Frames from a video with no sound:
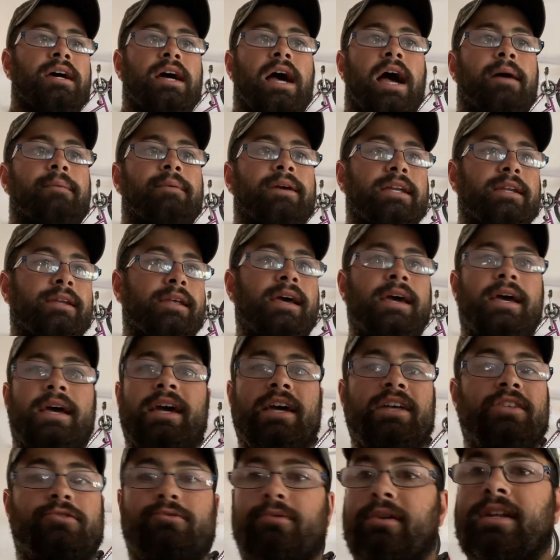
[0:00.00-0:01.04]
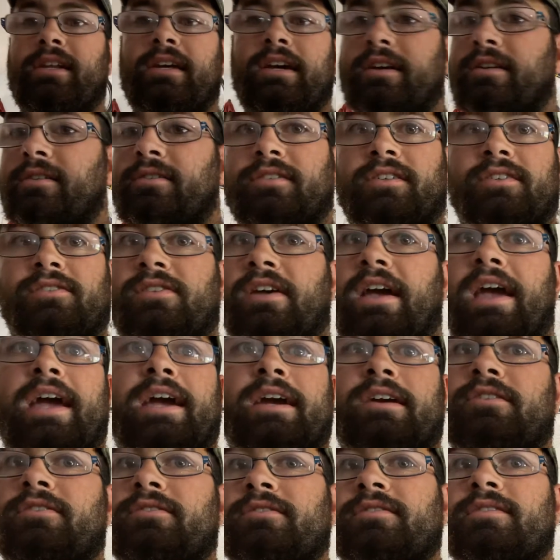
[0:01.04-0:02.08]
I mean, it's ridiculous
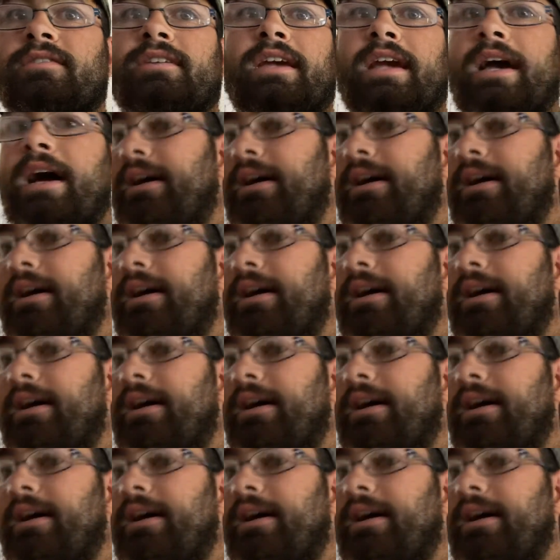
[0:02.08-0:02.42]
accuracy out